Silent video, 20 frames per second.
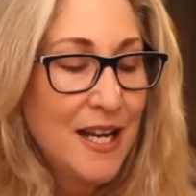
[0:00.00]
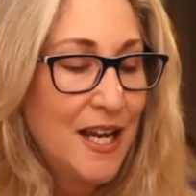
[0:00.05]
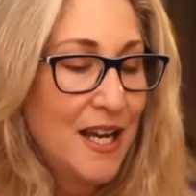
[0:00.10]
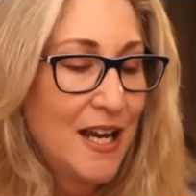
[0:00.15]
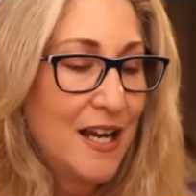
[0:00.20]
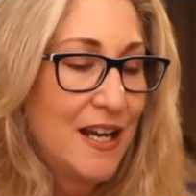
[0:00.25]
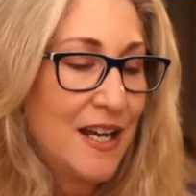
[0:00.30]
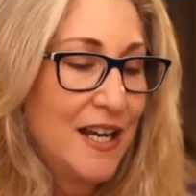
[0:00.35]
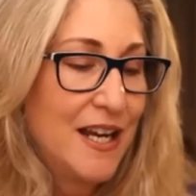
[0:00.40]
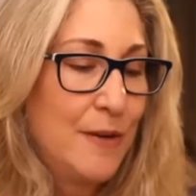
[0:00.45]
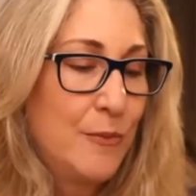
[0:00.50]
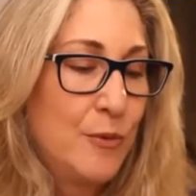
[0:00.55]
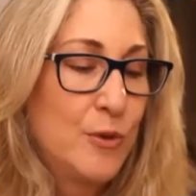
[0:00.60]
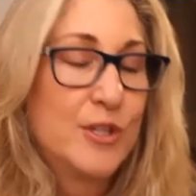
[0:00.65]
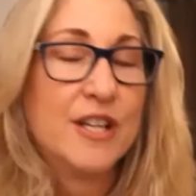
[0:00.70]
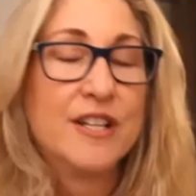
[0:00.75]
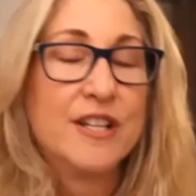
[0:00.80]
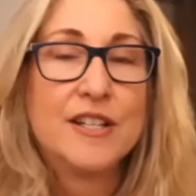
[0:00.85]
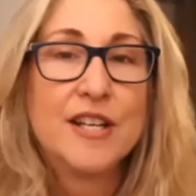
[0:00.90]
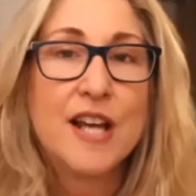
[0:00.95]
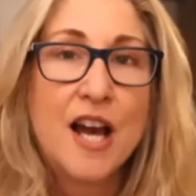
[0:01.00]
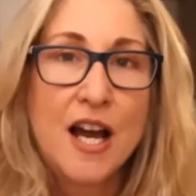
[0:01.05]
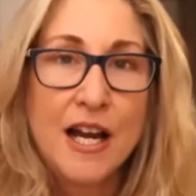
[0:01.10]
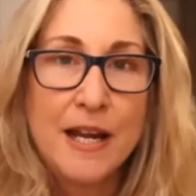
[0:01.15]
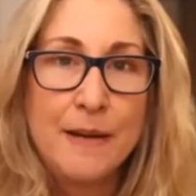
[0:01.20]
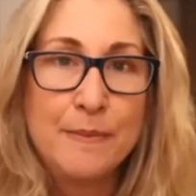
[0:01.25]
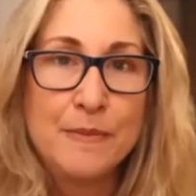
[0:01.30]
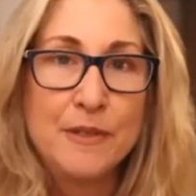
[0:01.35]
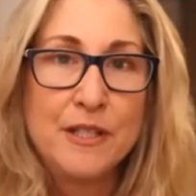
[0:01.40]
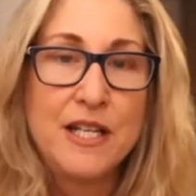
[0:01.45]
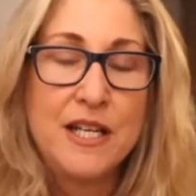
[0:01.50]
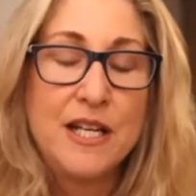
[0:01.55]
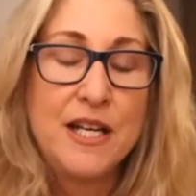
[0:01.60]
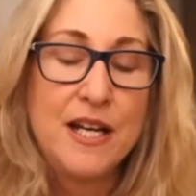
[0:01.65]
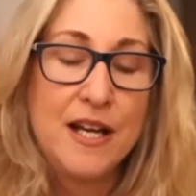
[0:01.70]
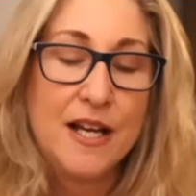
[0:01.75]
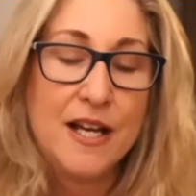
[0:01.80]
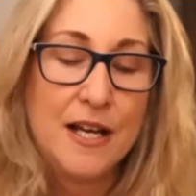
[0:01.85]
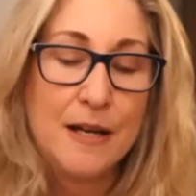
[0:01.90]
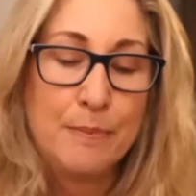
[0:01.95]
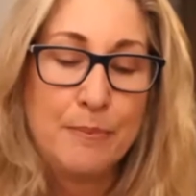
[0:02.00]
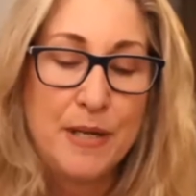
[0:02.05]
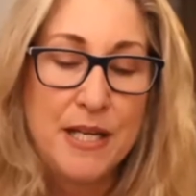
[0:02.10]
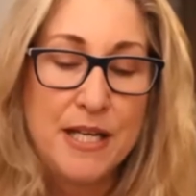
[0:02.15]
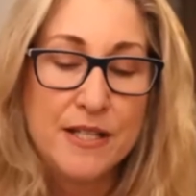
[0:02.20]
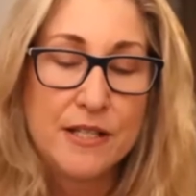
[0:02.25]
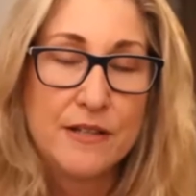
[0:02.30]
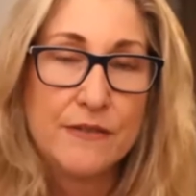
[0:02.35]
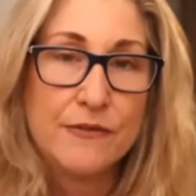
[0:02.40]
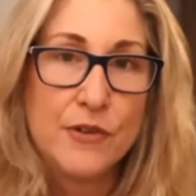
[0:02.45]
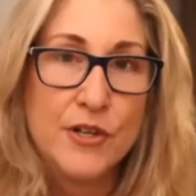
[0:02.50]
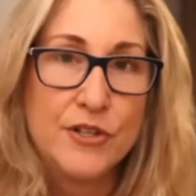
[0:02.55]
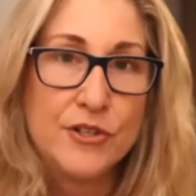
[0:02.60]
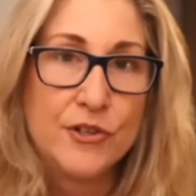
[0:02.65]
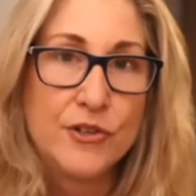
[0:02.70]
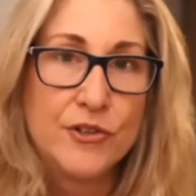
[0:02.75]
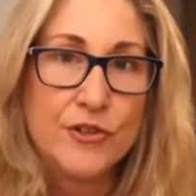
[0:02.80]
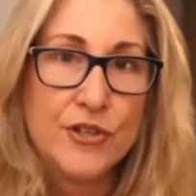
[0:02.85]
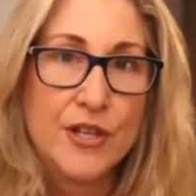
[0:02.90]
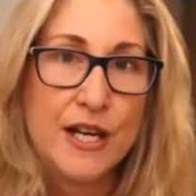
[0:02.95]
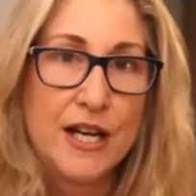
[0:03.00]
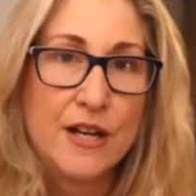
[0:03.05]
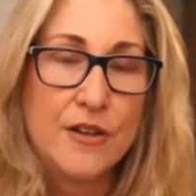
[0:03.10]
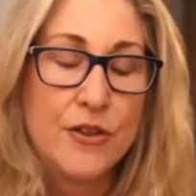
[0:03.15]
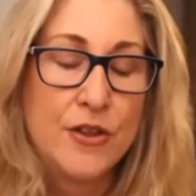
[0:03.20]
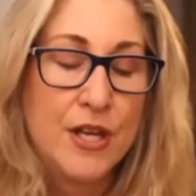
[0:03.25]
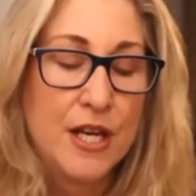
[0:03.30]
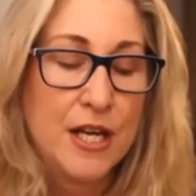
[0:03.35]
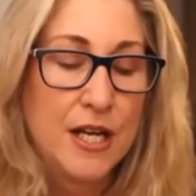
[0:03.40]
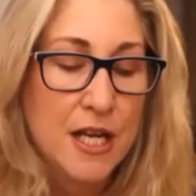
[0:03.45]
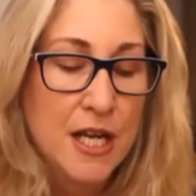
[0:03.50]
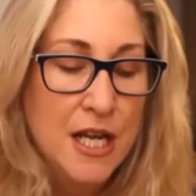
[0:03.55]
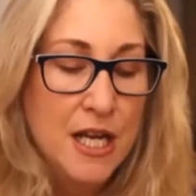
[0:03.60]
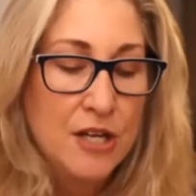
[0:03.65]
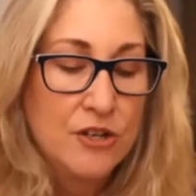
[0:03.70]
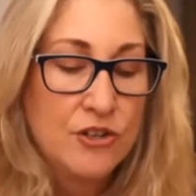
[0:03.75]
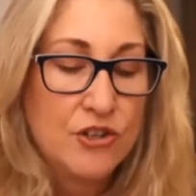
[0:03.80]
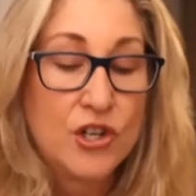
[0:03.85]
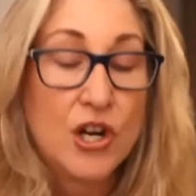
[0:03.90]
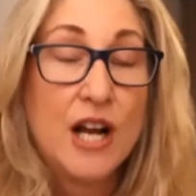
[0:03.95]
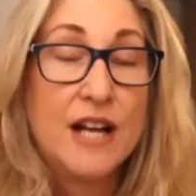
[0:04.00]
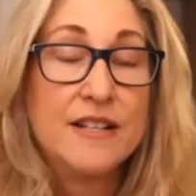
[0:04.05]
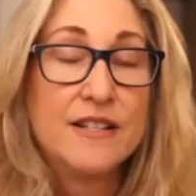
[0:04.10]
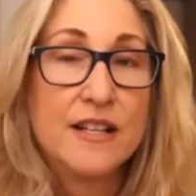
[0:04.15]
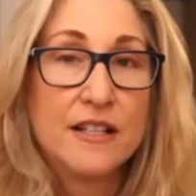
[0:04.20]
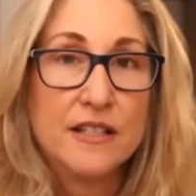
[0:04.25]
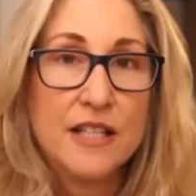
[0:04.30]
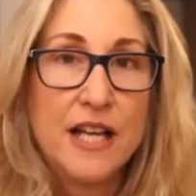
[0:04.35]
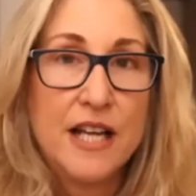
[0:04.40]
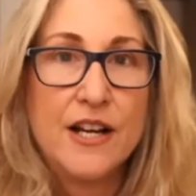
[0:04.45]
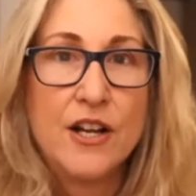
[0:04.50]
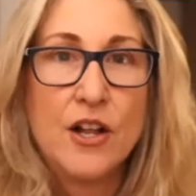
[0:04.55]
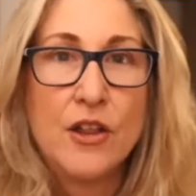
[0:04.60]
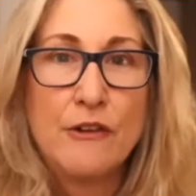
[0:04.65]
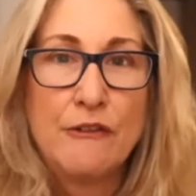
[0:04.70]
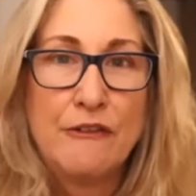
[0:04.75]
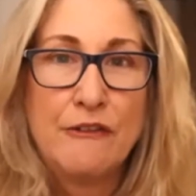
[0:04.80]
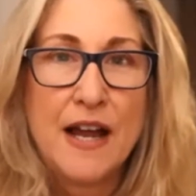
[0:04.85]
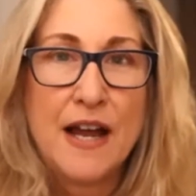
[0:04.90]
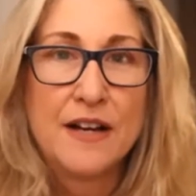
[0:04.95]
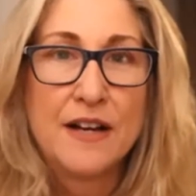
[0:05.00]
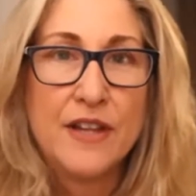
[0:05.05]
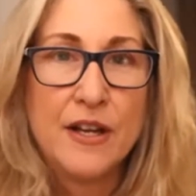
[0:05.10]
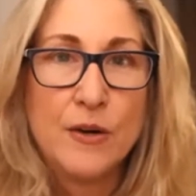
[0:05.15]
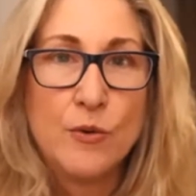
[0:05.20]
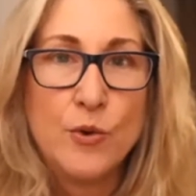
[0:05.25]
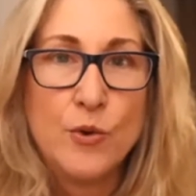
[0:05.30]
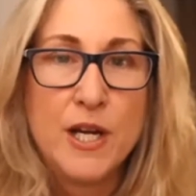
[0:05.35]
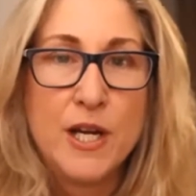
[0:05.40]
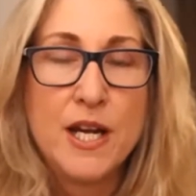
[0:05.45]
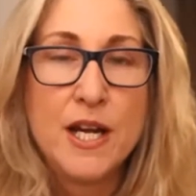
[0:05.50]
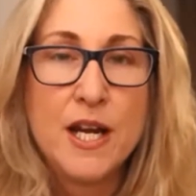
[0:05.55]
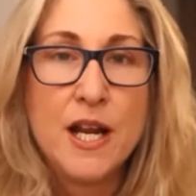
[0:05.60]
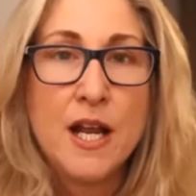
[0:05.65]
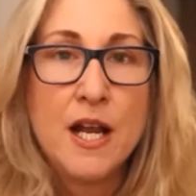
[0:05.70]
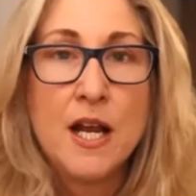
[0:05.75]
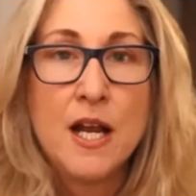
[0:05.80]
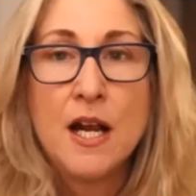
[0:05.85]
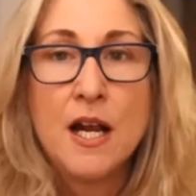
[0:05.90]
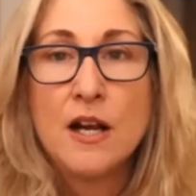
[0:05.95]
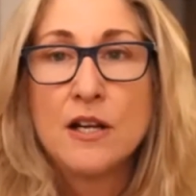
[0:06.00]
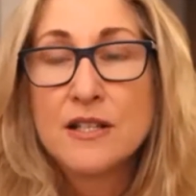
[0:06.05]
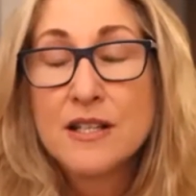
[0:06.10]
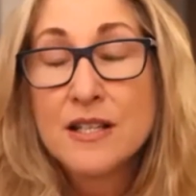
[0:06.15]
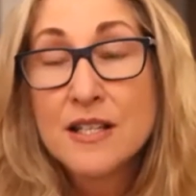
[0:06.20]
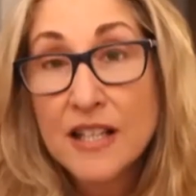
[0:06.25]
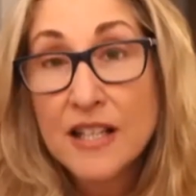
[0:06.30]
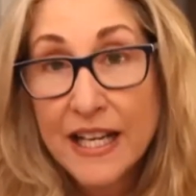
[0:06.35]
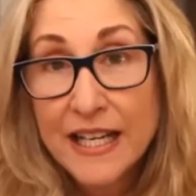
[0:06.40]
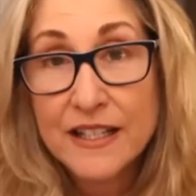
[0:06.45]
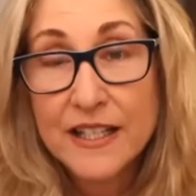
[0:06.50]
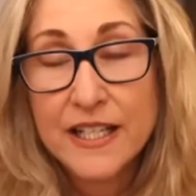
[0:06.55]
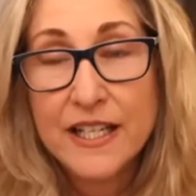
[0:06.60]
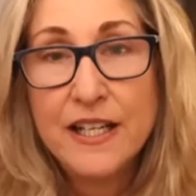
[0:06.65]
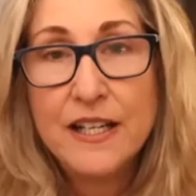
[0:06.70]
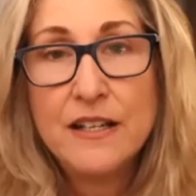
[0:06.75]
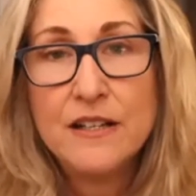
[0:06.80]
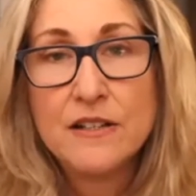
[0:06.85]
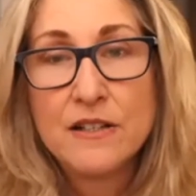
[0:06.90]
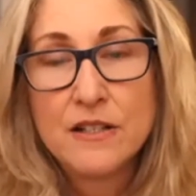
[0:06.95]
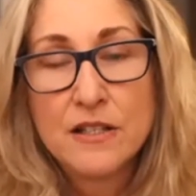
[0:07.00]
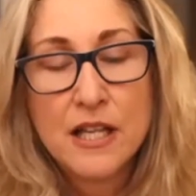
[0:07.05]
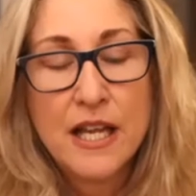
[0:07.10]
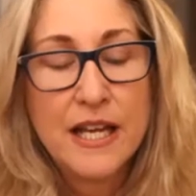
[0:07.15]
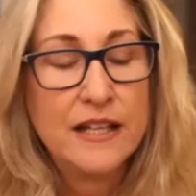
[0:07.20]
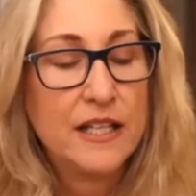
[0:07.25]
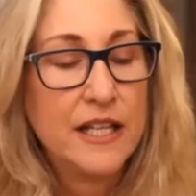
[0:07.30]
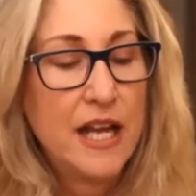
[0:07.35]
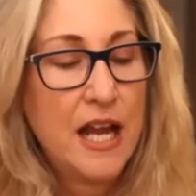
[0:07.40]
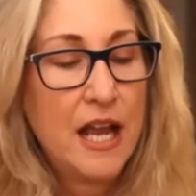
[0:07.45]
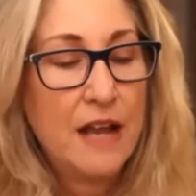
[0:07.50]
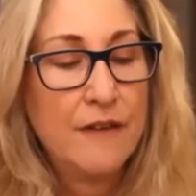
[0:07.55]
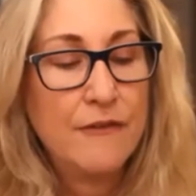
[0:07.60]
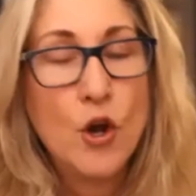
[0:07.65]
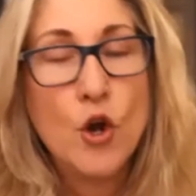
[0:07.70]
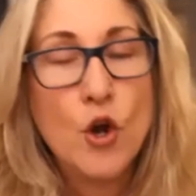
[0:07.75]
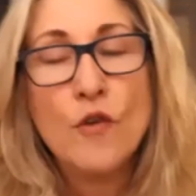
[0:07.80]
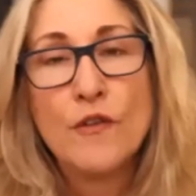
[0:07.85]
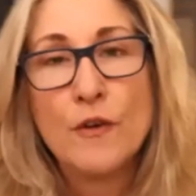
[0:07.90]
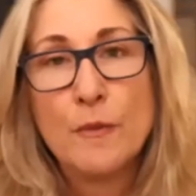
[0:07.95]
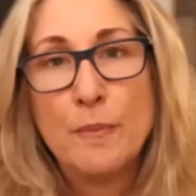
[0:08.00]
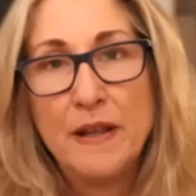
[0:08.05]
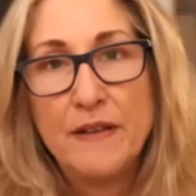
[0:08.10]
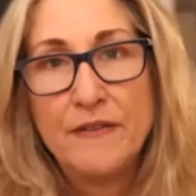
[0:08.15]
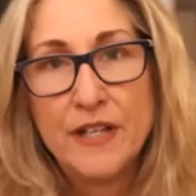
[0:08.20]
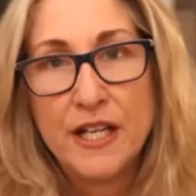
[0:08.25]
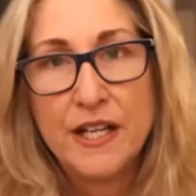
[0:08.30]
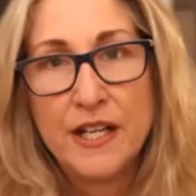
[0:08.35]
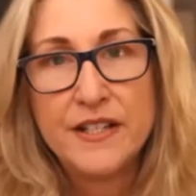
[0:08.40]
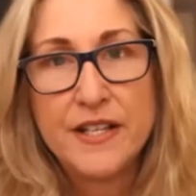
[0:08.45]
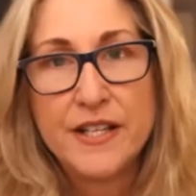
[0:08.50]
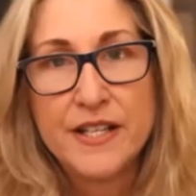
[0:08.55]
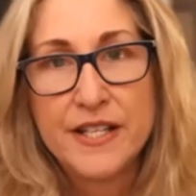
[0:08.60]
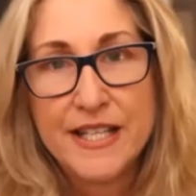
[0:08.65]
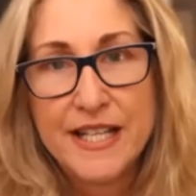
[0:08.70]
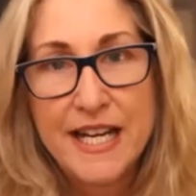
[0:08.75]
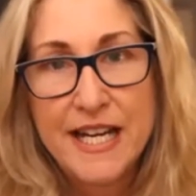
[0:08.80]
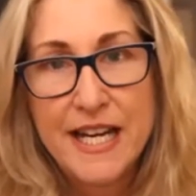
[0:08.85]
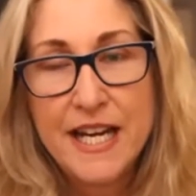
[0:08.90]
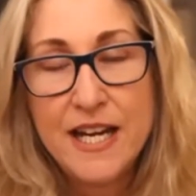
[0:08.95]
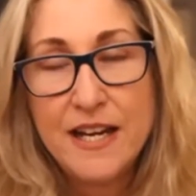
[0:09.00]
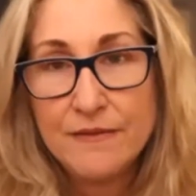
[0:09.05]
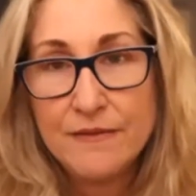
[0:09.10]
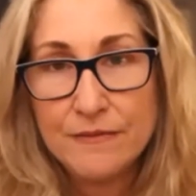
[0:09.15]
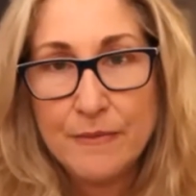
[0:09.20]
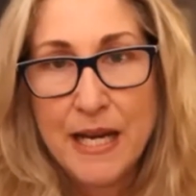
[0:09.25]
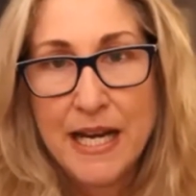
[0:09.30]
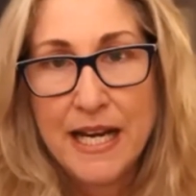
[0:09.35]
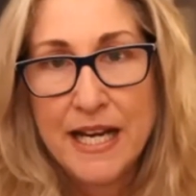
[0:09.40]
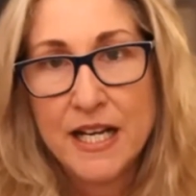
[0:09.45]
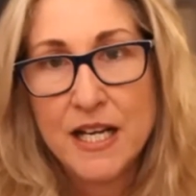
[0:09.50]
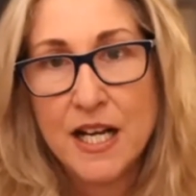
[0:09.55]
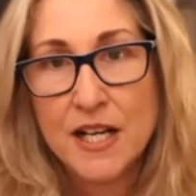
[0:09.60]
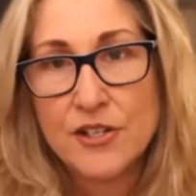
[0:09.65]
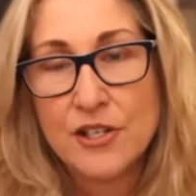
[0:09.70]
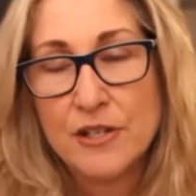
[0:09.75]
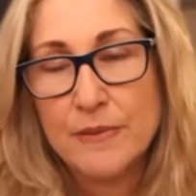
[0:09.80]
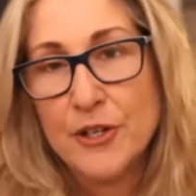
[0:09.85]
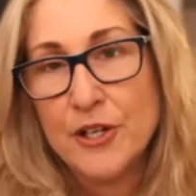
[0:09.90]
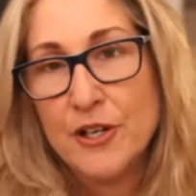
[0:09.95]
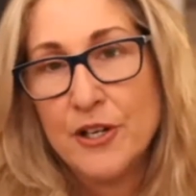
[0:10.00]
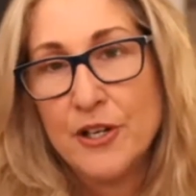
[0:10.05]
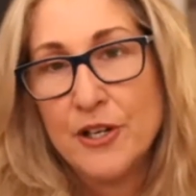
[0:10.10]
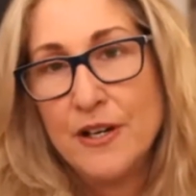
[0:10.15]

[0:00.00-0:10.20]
It was a timely piece of research that I think shines a light on the fact that we slightly have over pivoted to C, meaning customer,